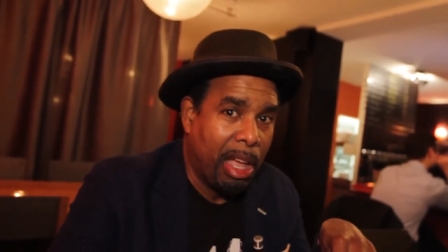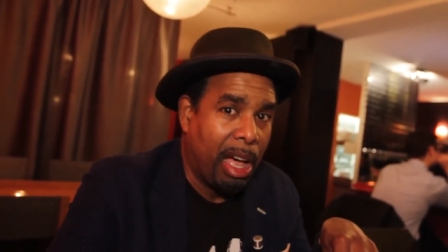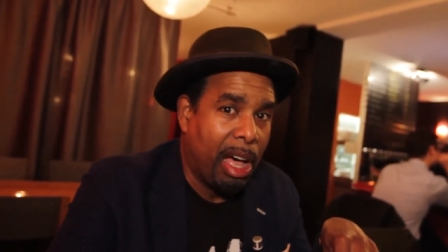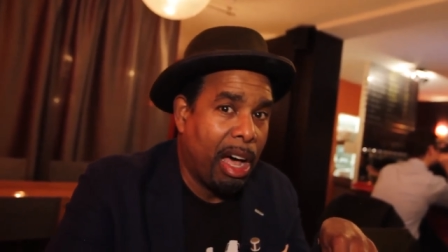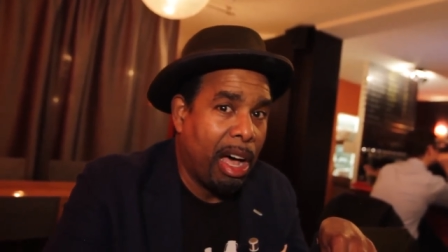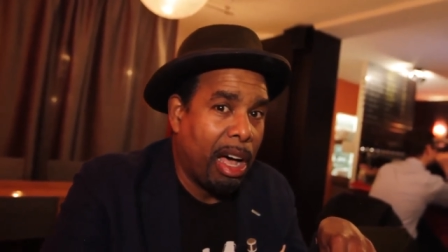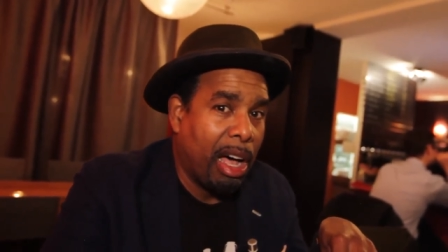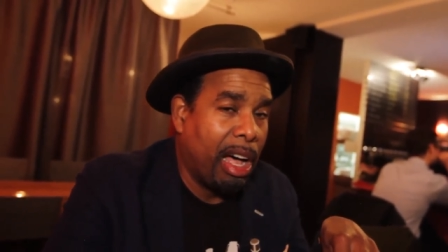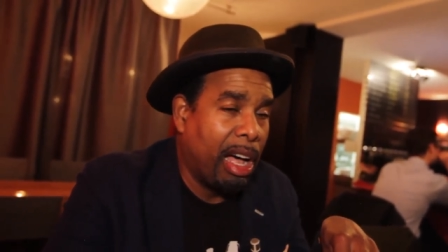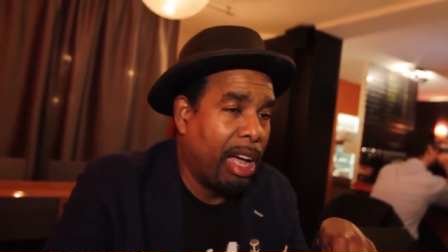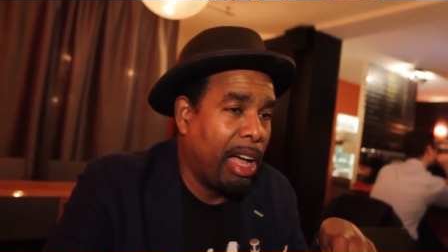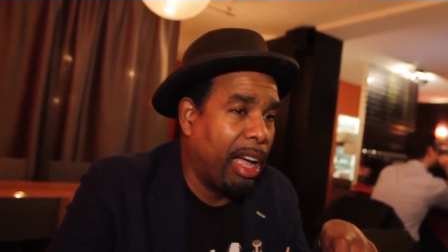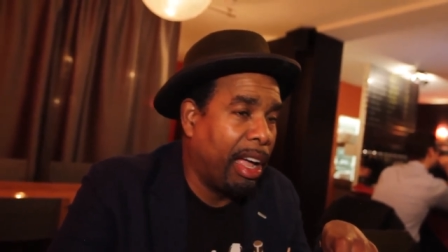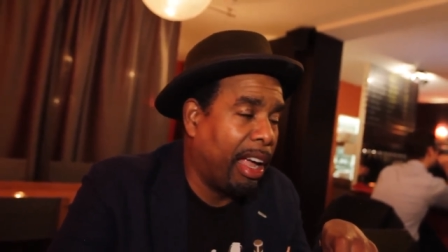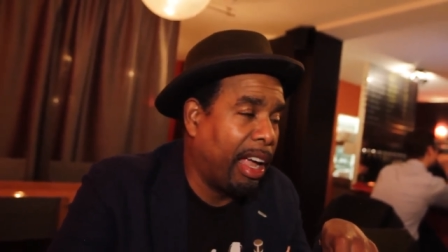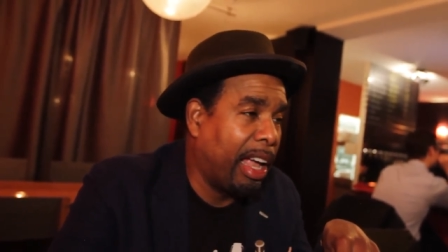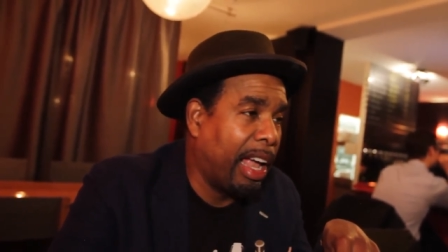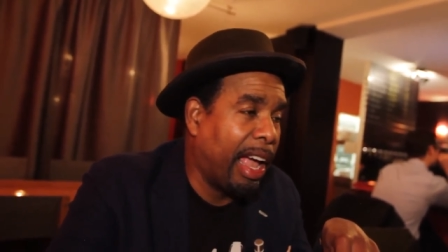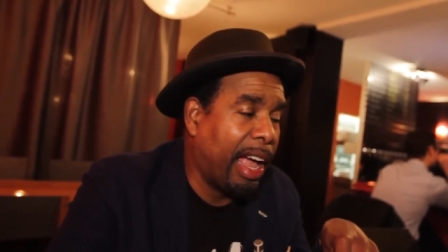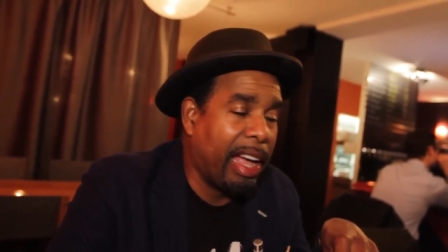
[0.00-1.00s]
Uh,
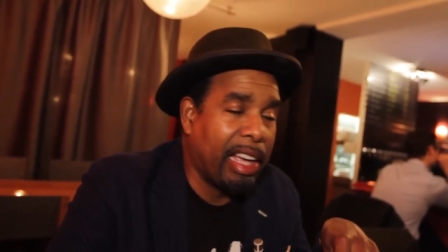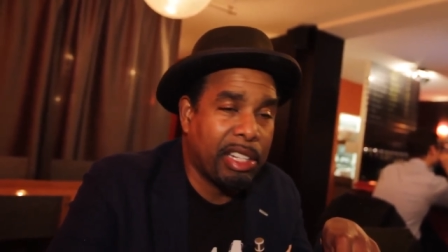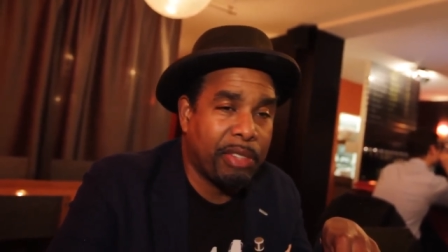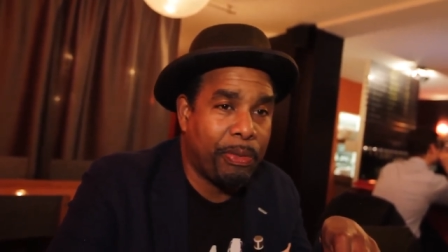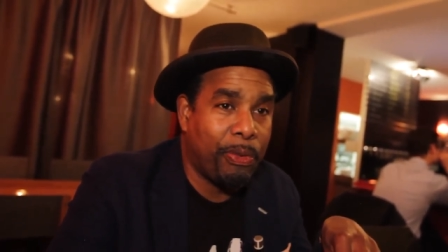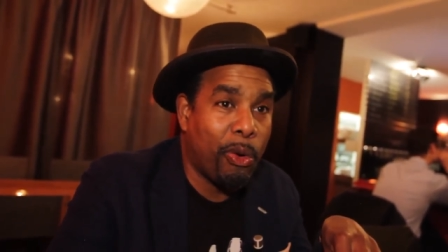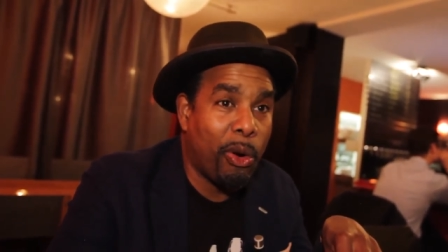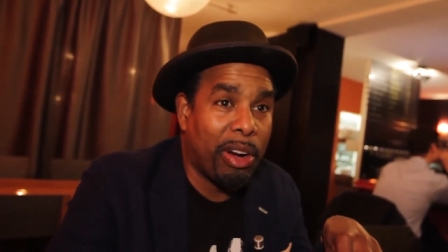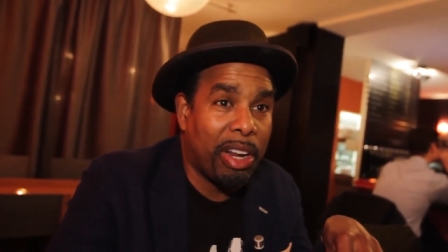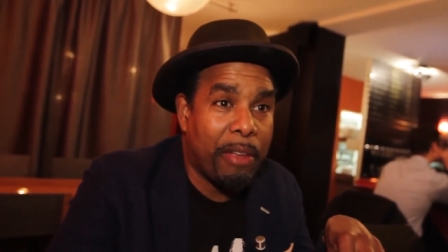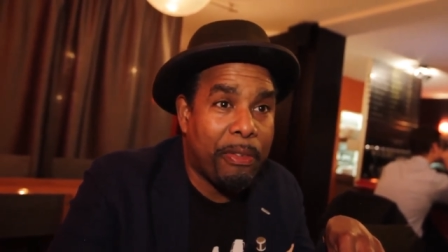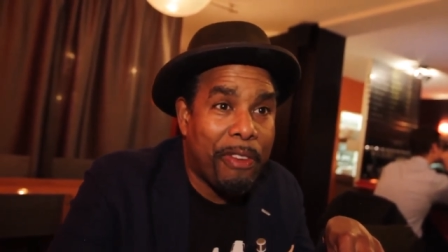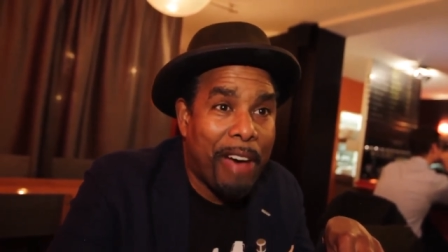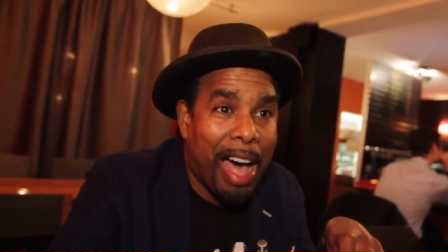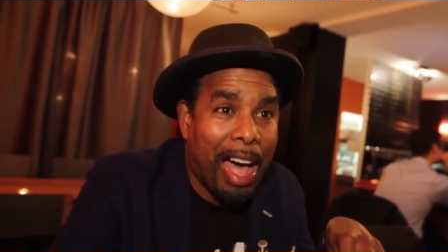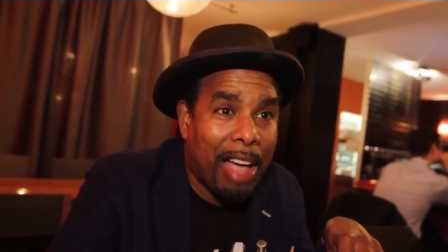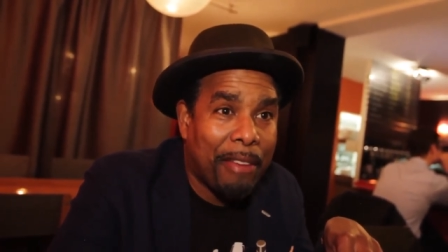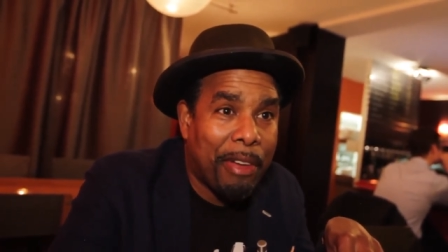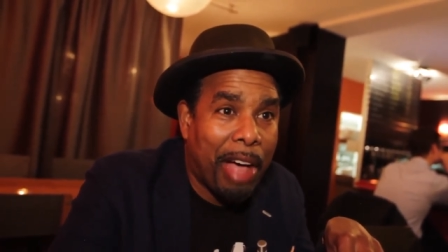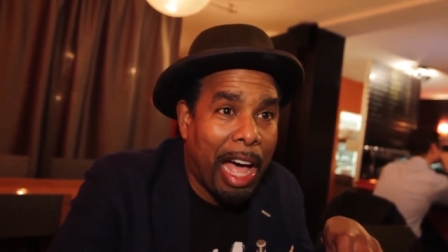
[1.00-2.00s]
it has
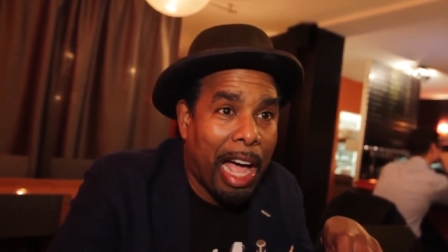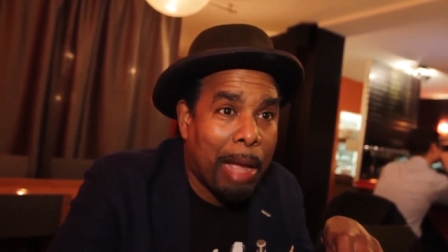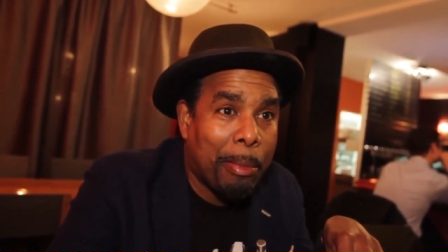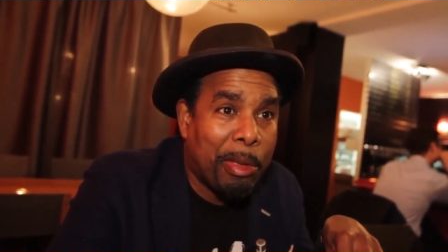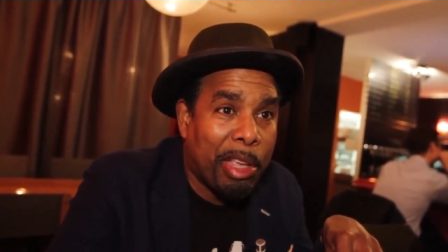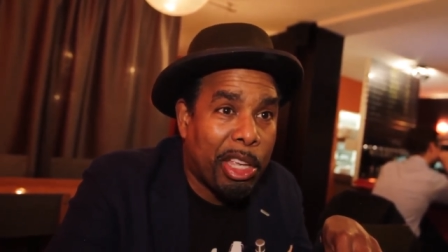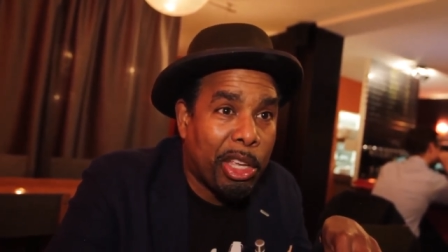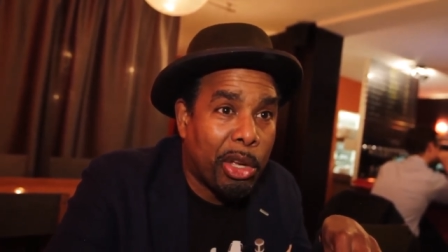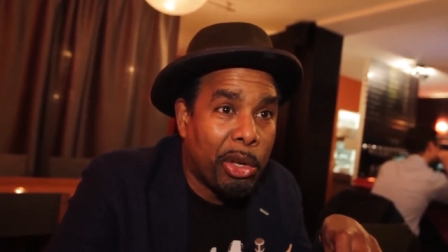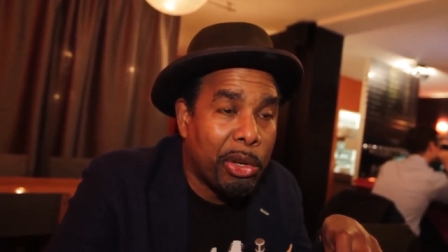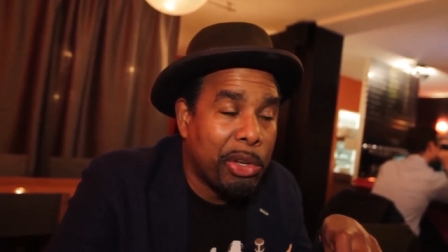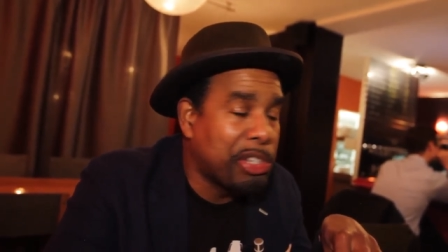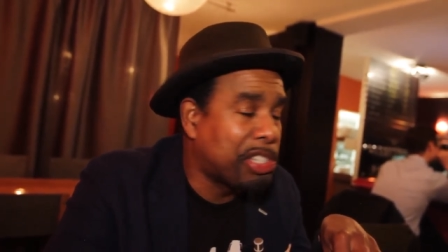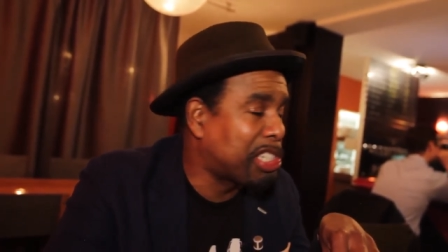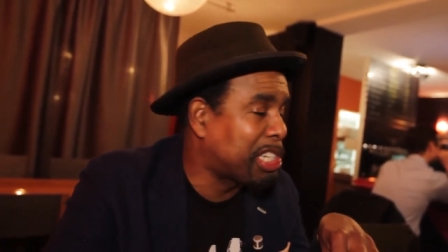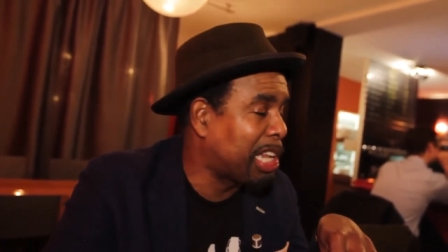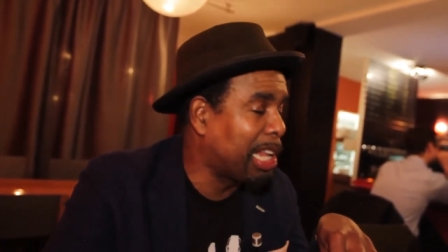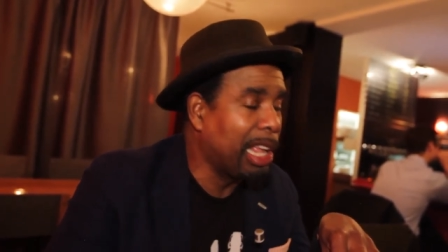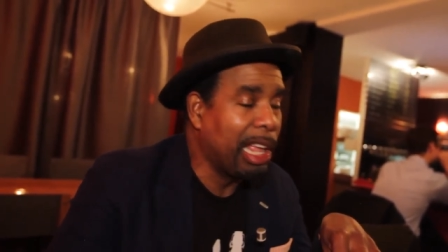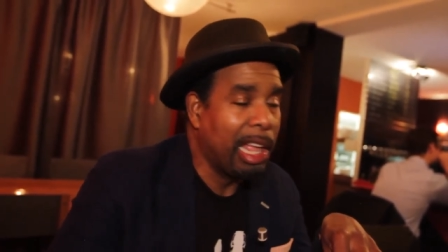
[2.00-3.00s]
45
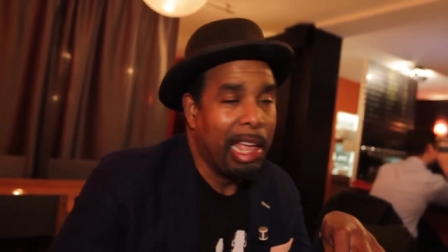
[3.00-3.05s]
IBUs.